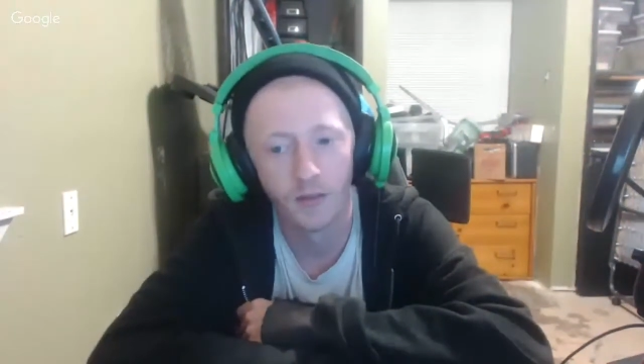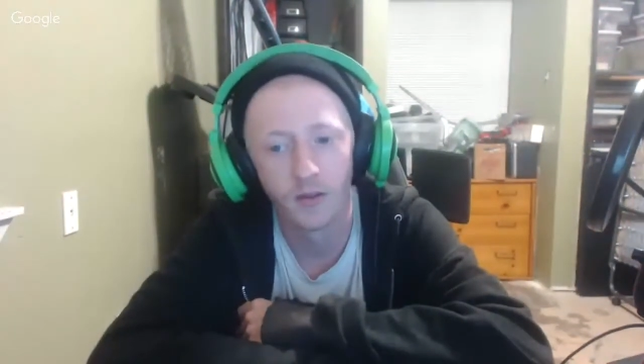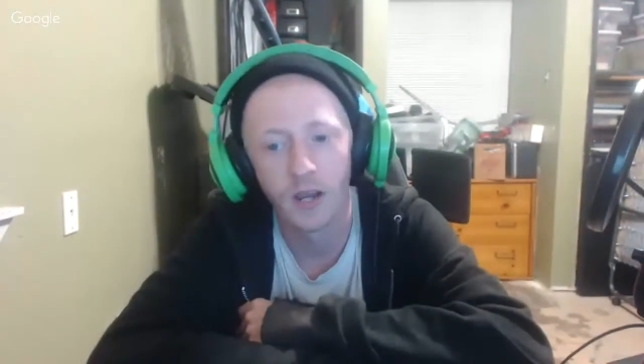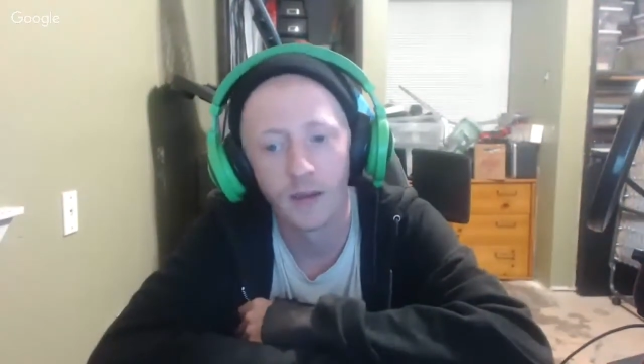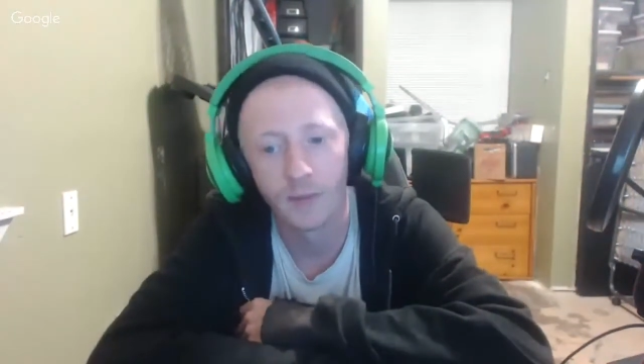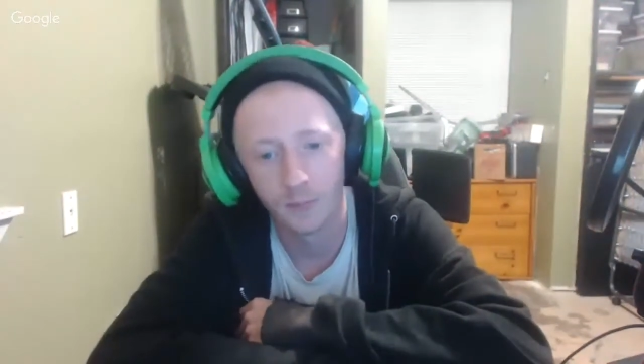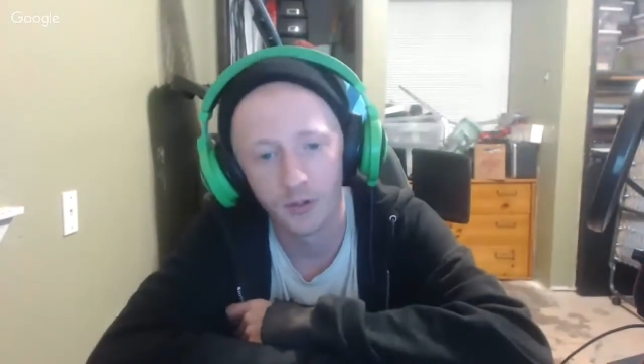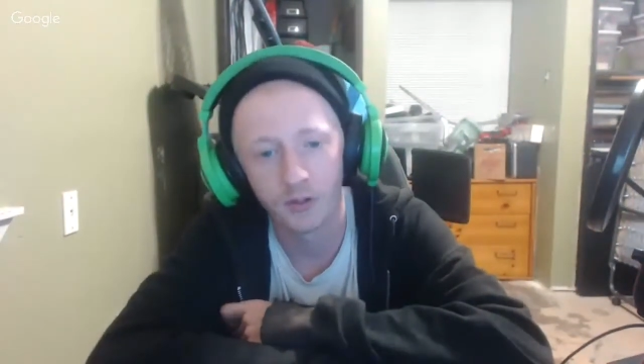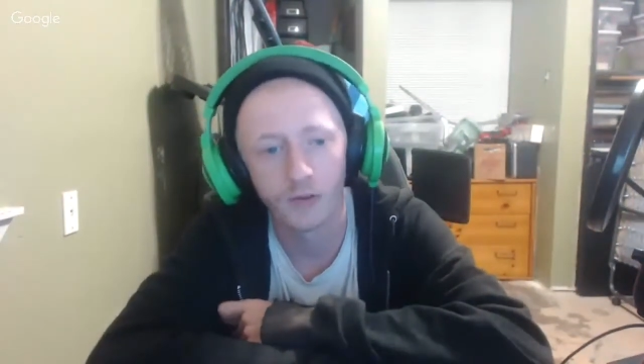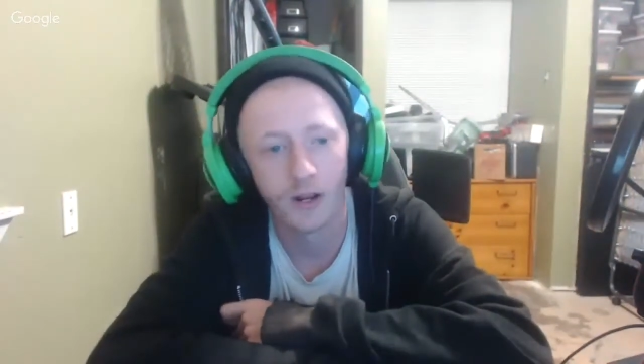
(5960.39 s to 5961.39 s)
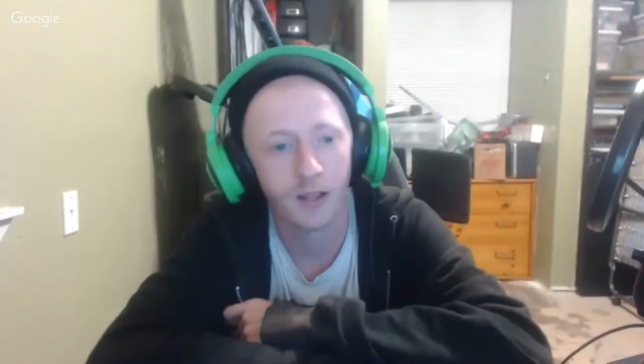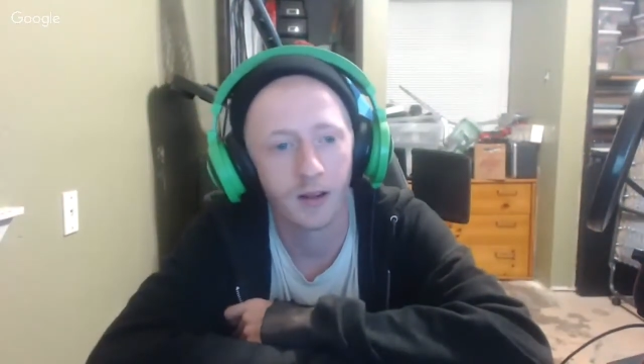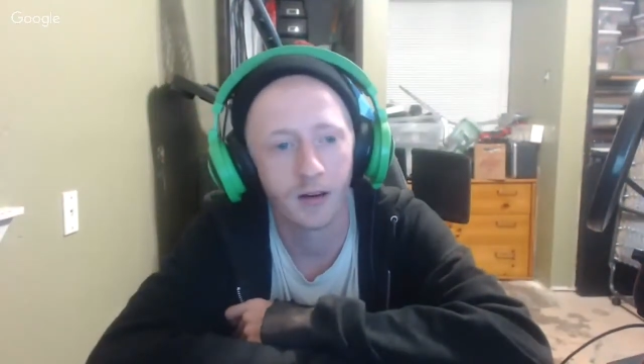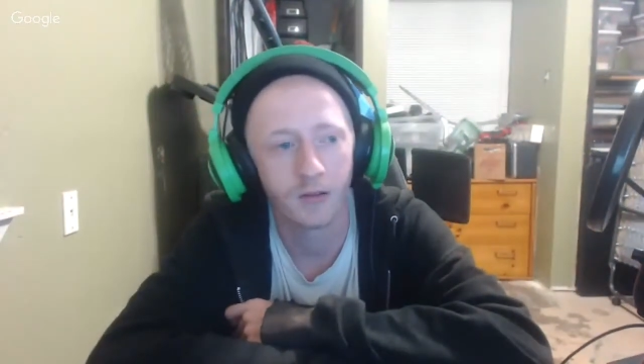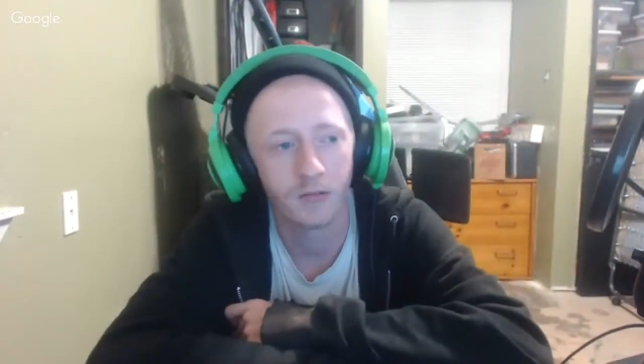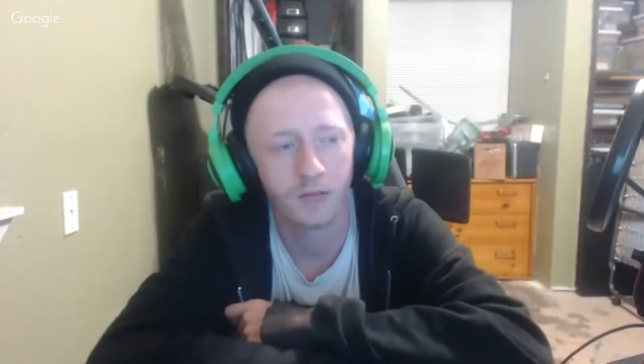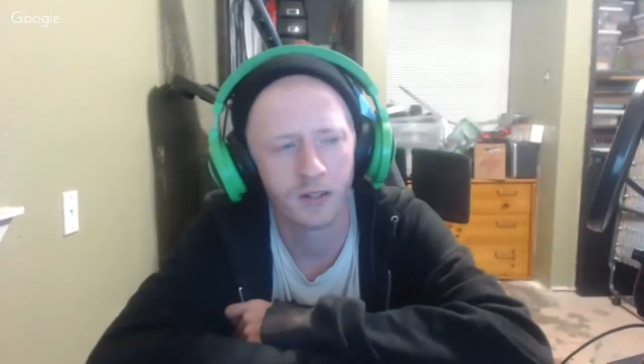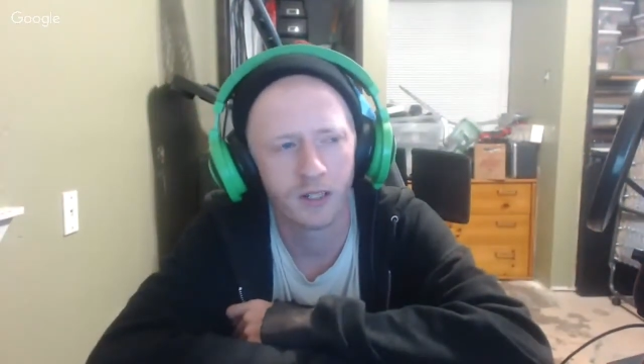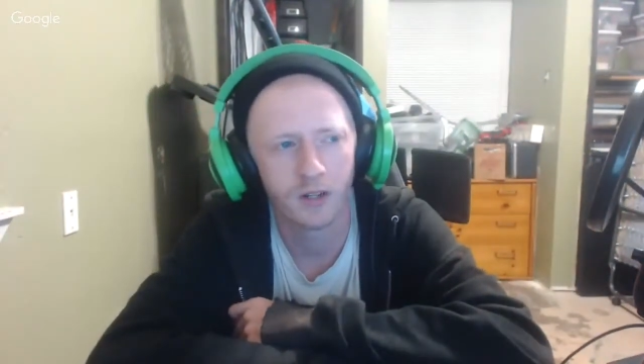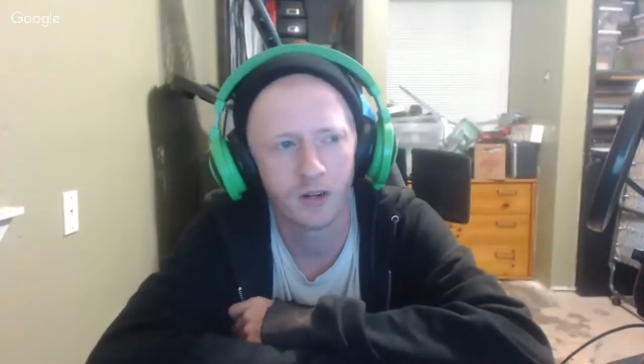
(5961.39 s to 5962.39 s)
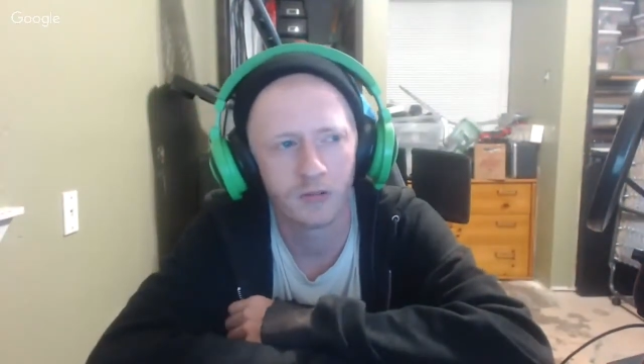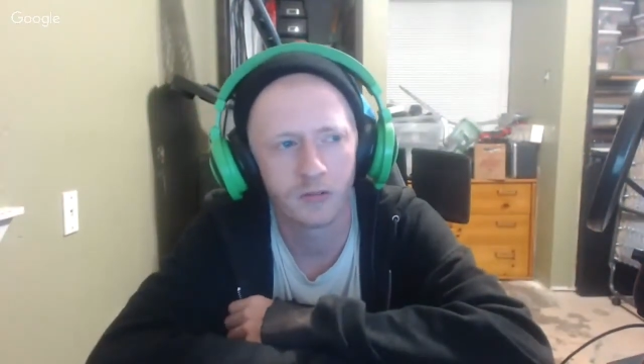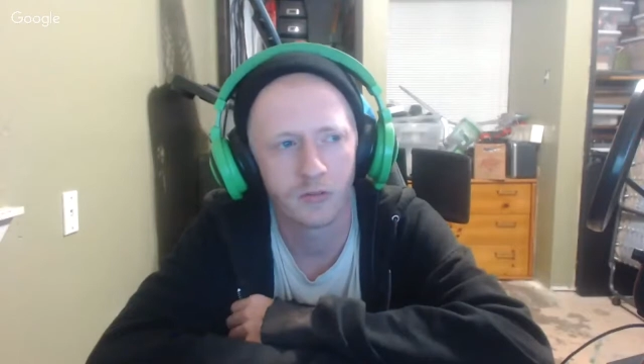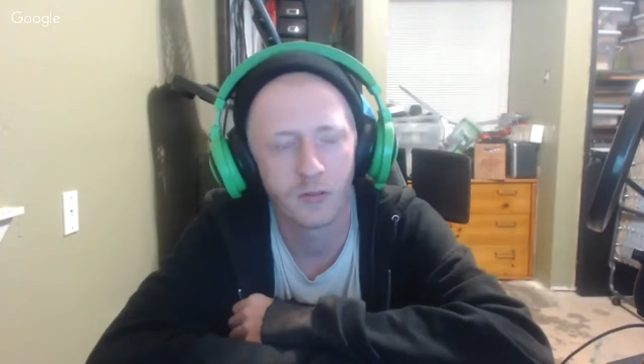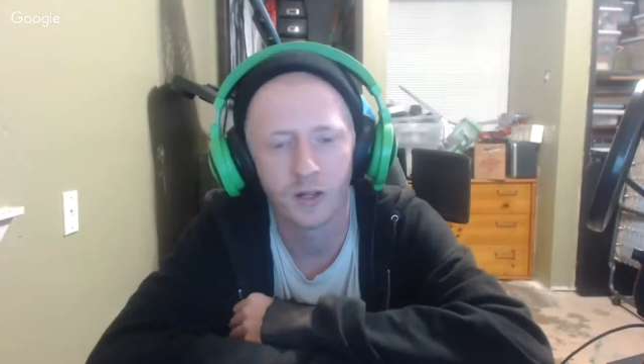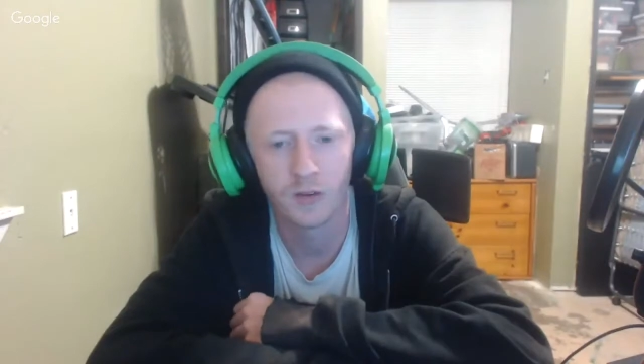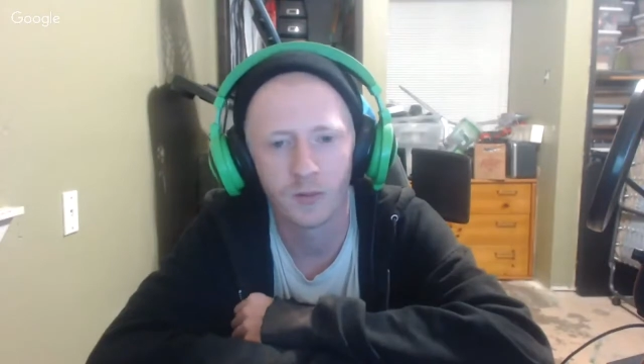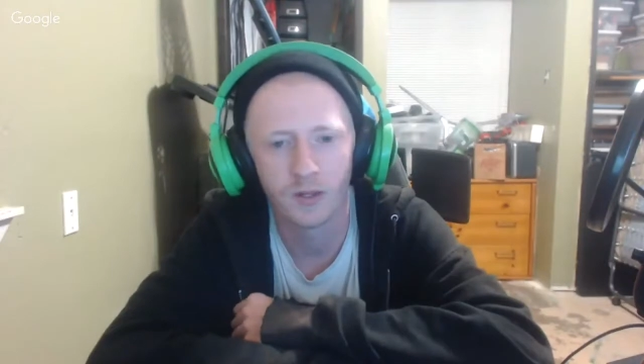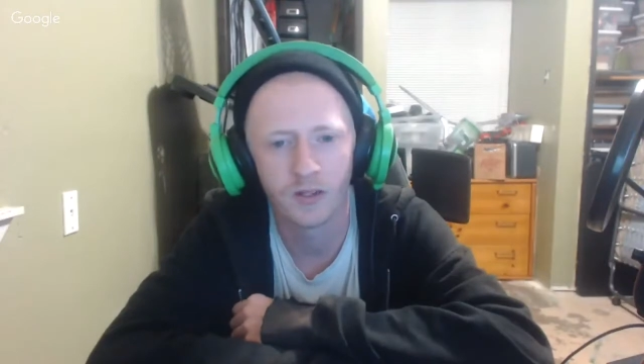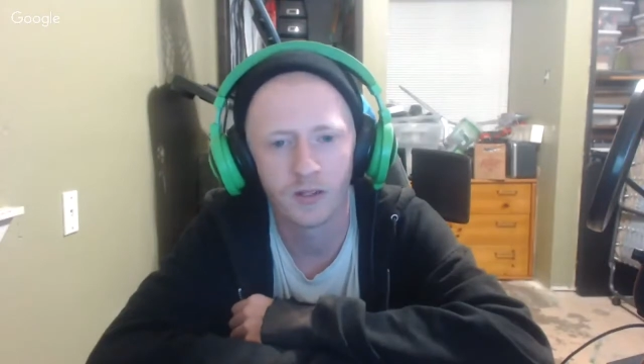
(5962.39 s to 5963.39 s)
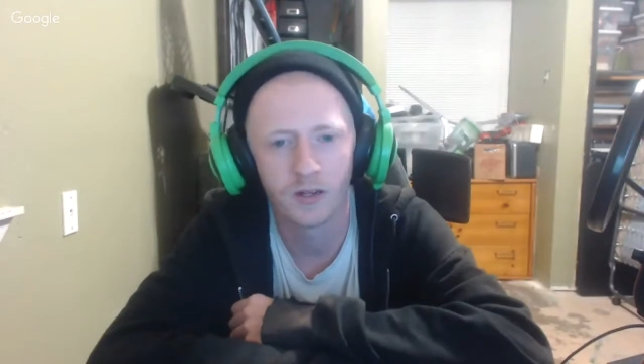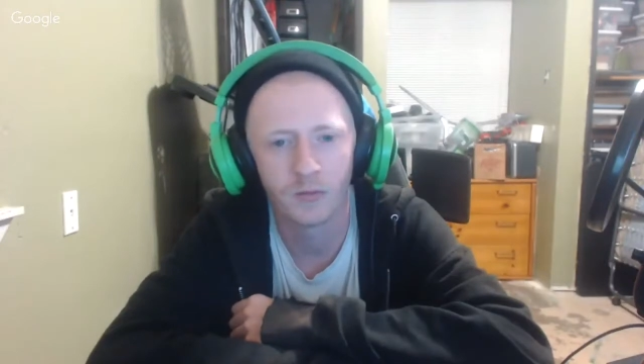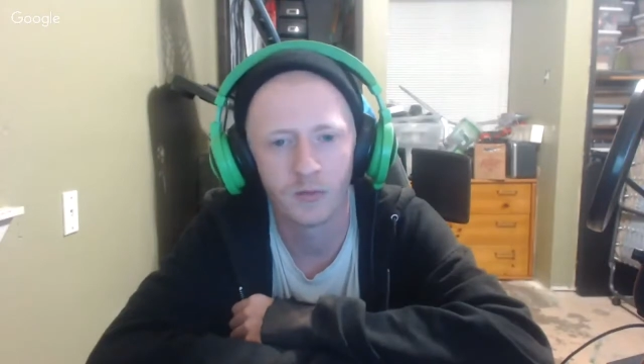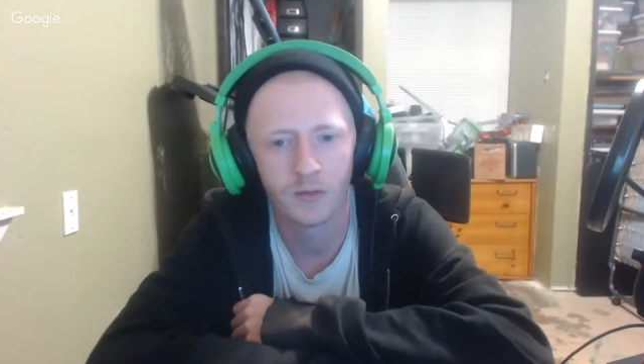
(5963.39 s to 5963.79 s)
And the comic books Reddit. I don't really know too many other places that it would be.